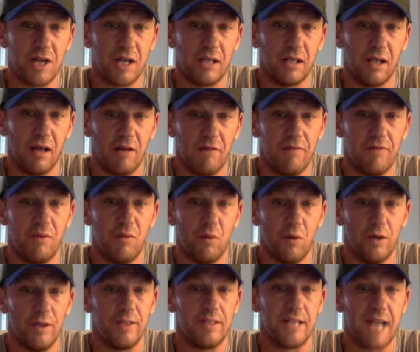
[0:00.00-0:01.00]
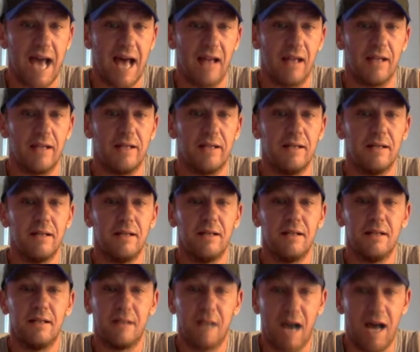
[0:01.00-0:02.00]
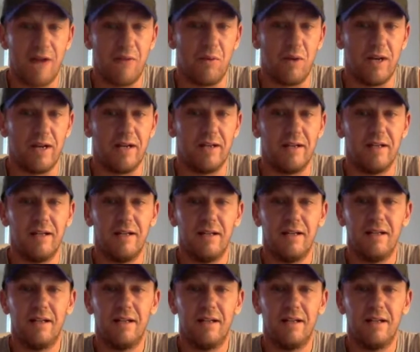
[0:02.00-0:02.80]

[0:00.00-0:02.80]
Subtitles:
I love the Woods, Allen, Godwin,